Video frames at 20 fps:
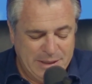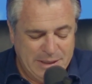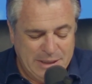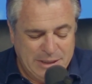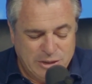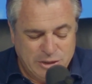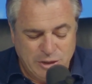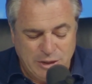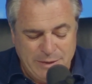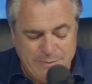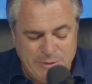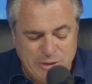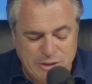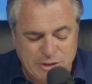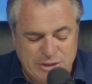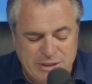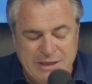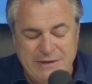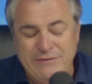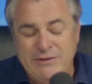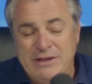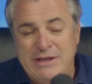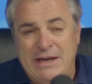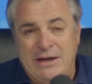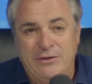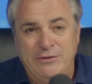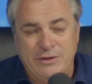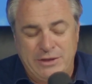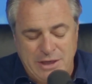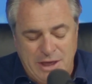So let me just give you
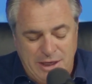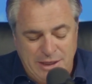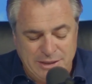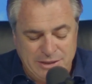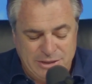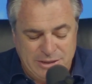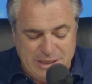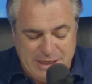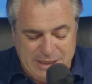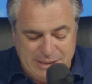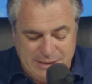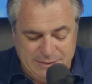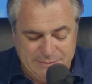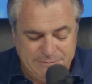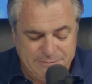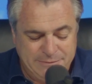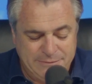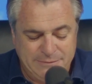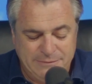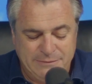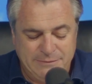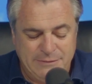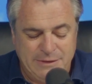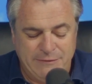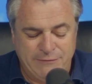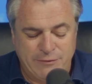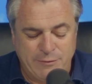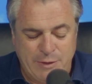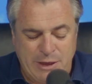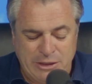now the college data
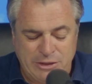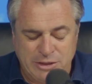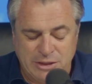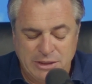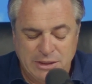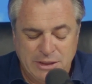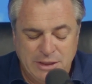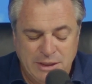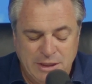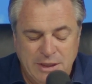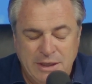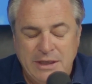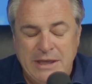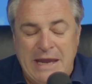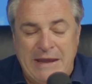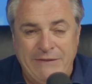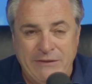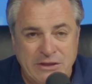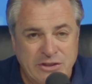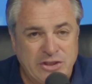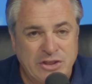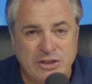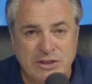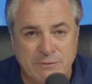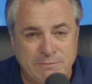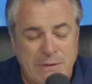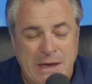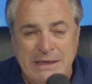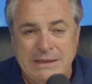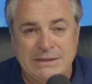information. And this is a
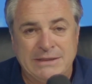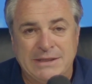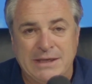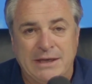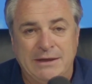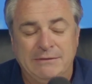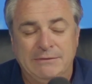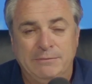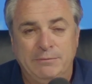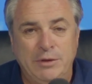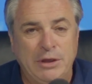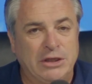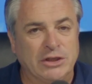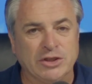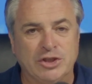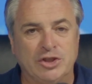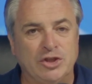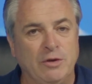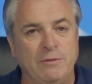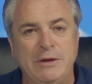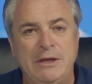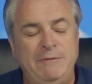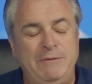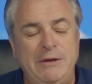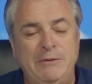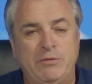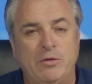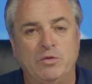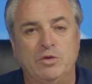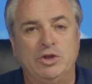mindset because so many
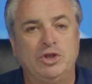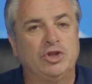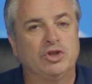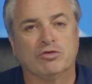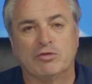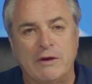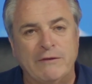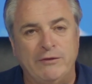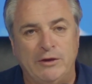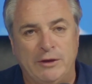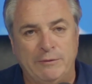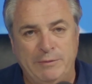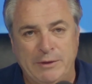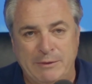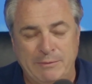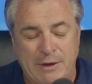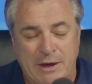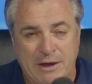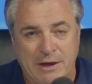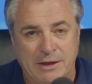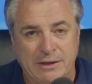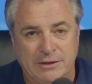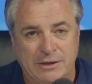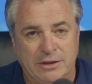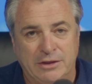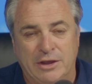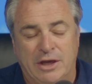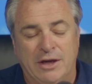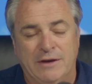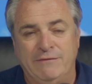people would shrivel up in America at the
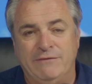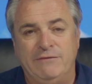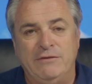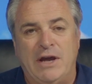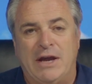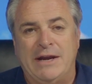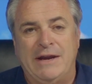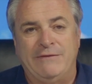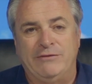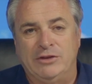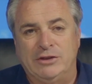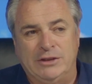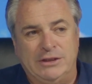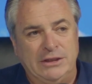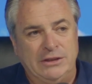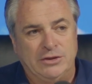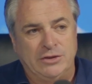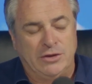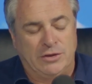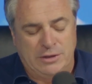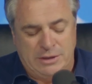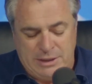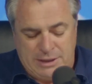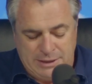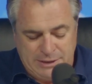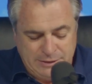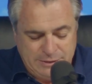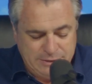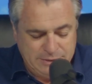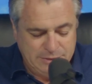thought of not having their kids go to
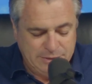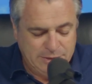college.